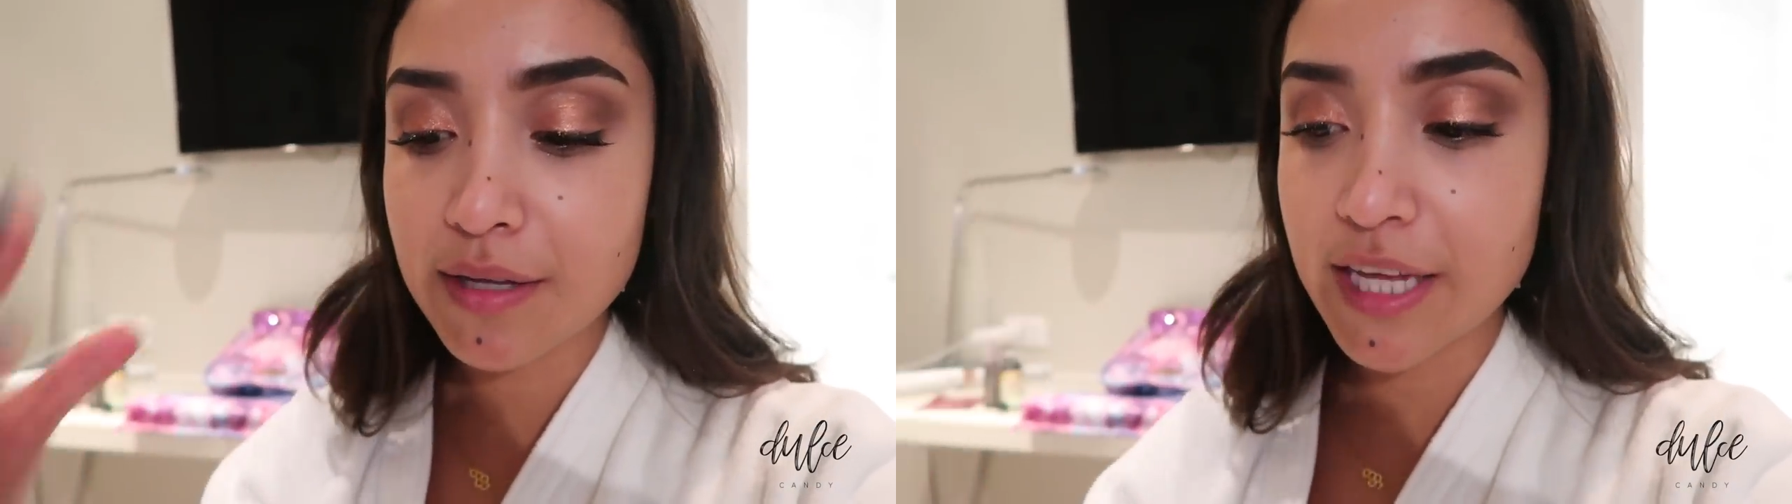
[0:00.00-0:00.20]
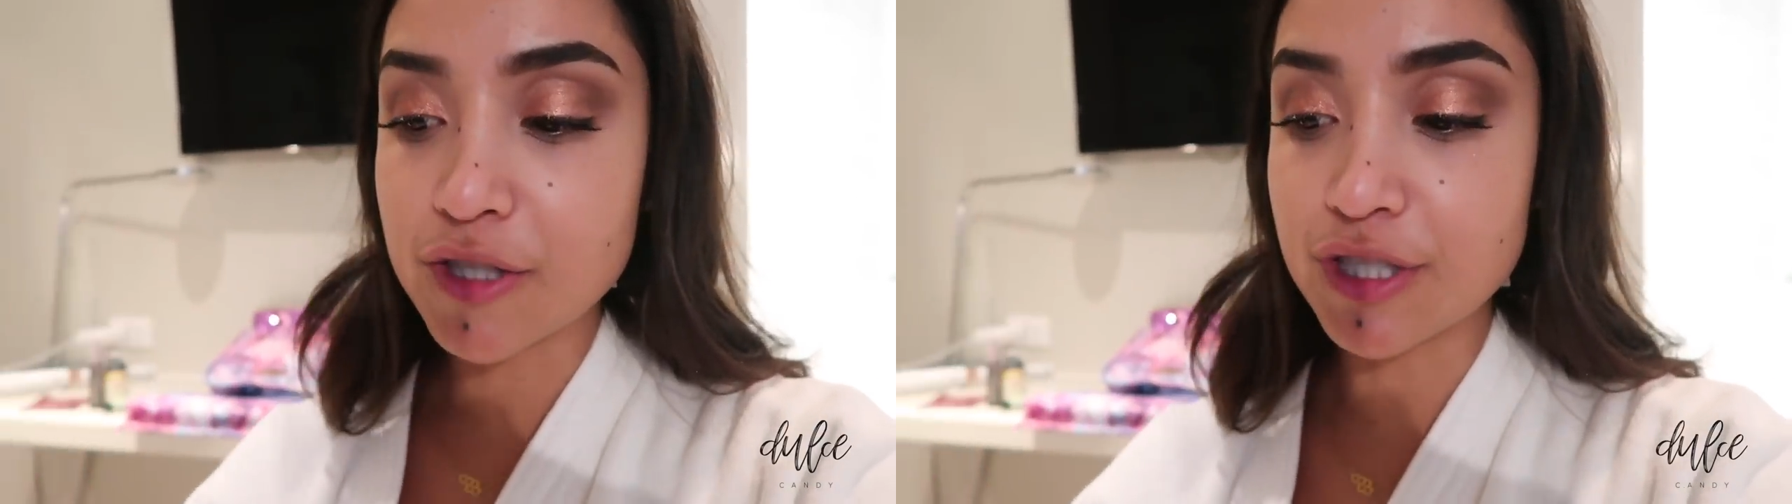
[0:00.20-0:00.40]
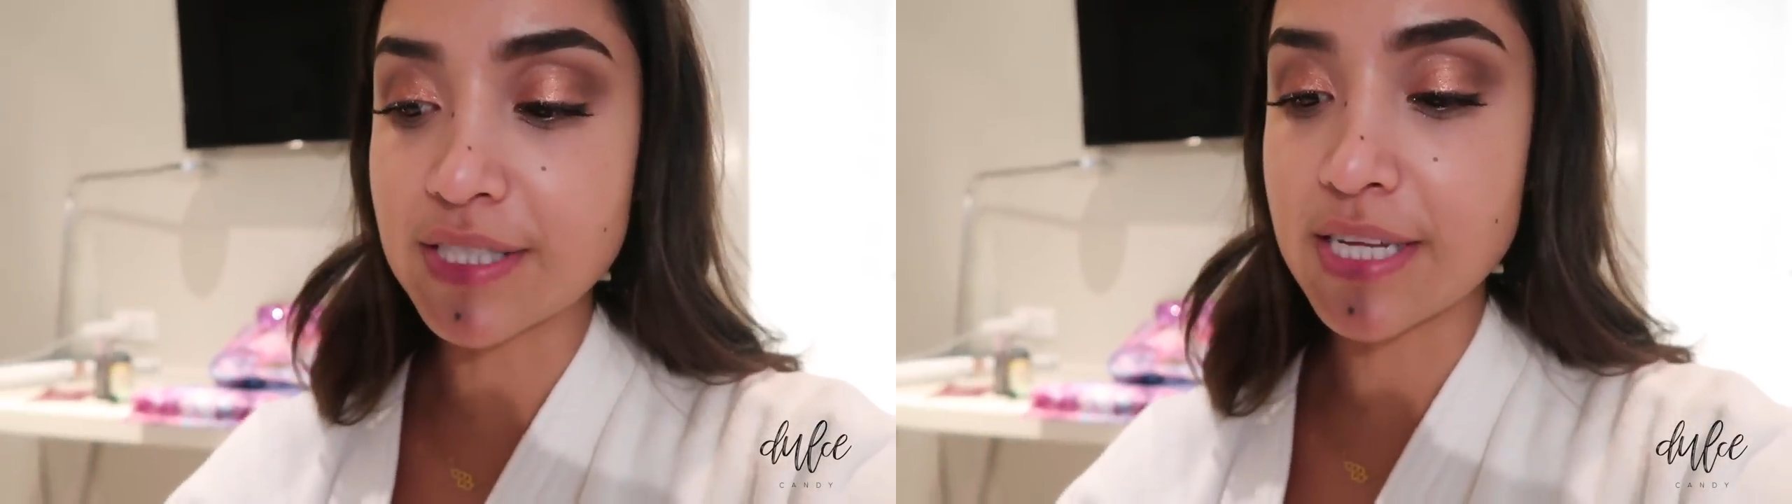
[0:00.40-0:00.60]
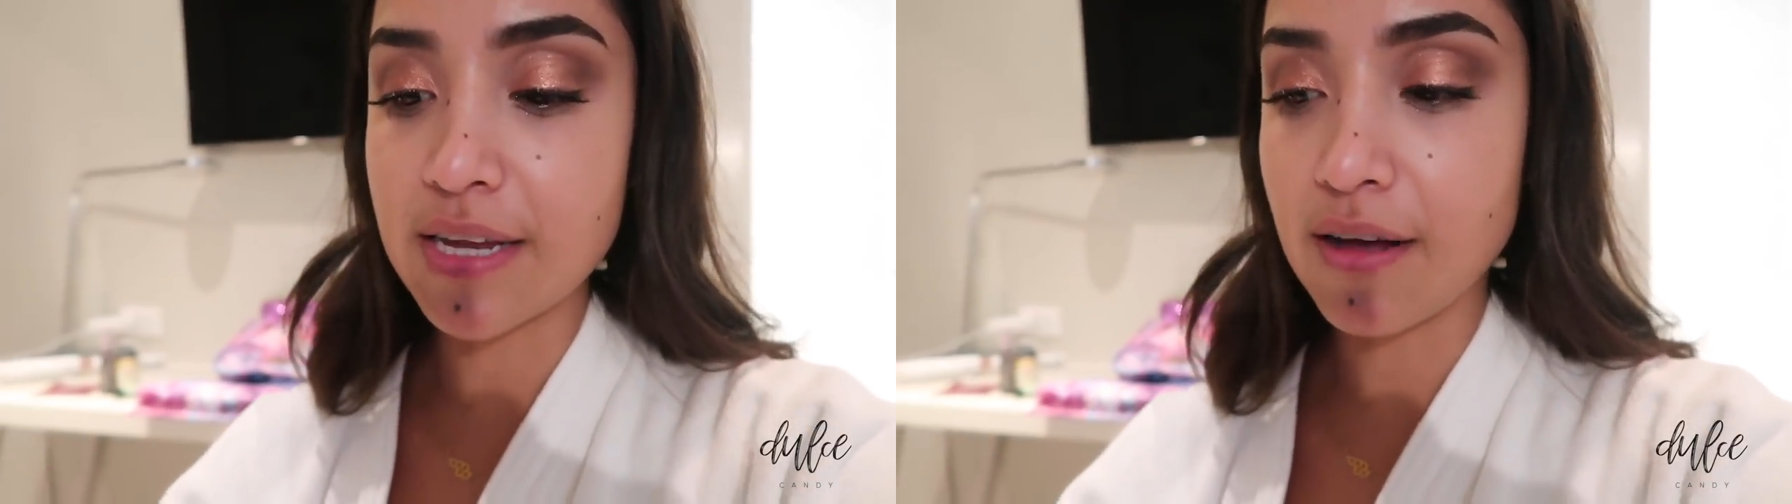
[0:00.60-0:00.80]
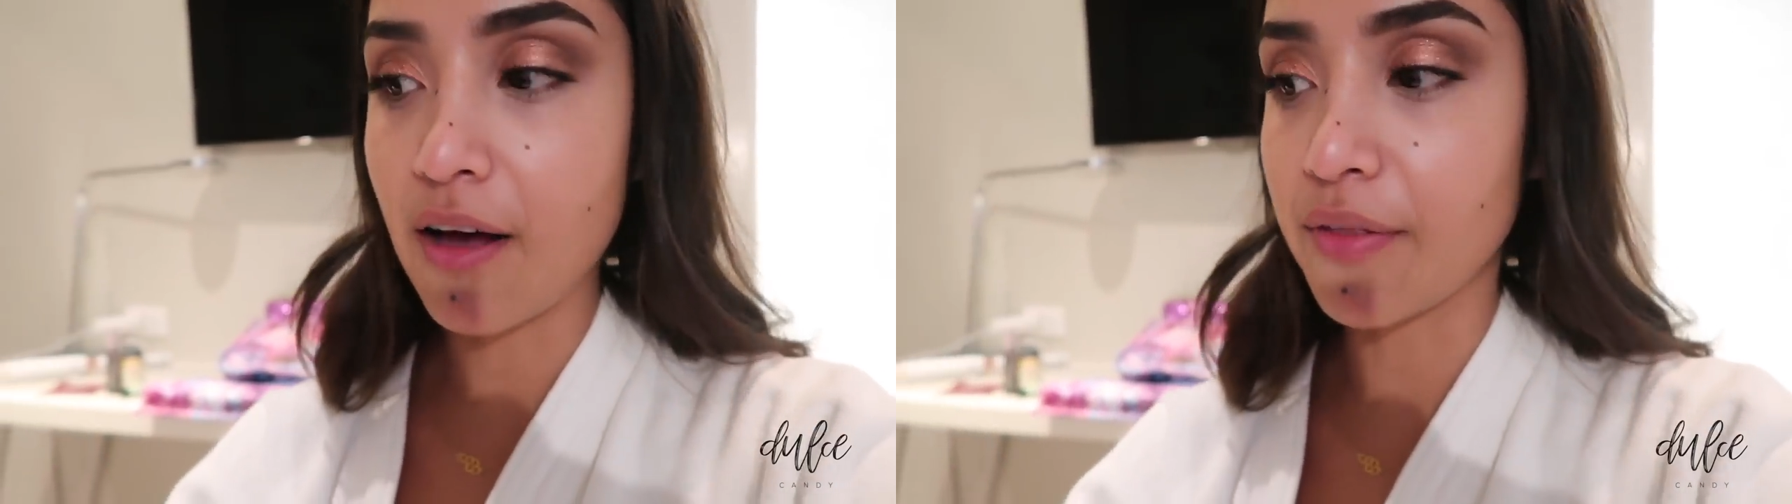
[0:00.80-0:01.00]

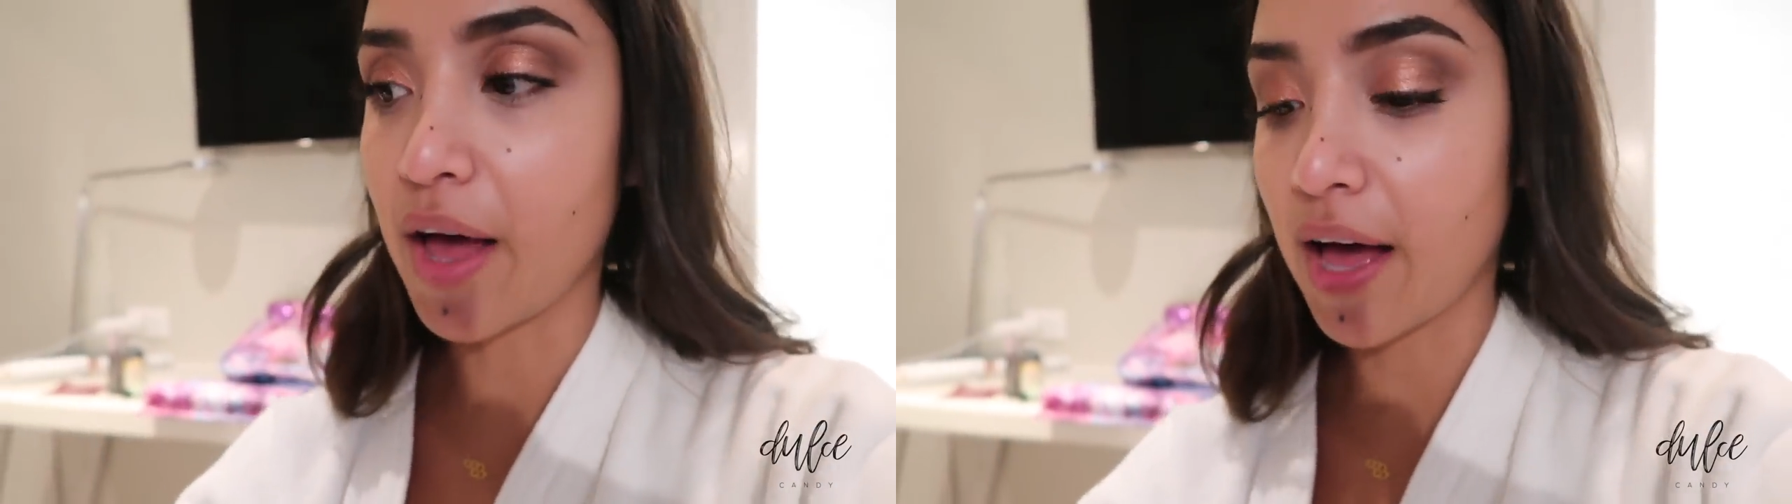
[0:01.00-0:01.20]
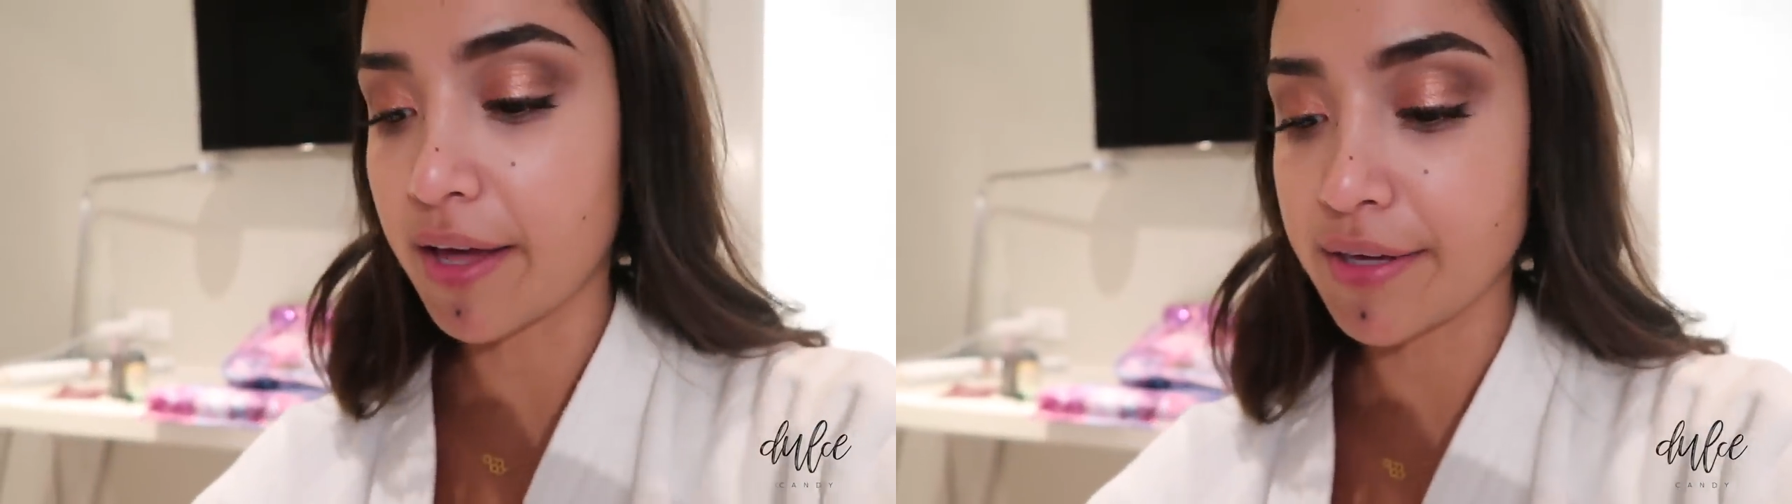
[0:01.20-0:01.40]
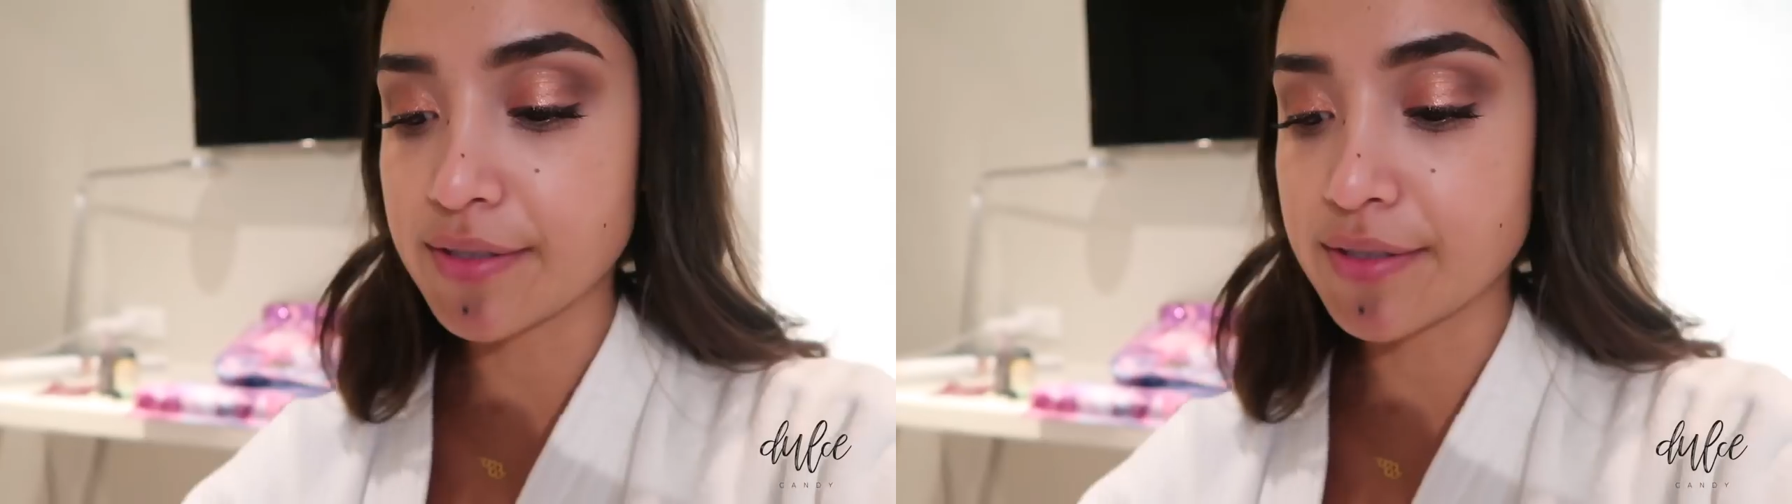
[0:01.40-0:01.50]
interesting on the eye.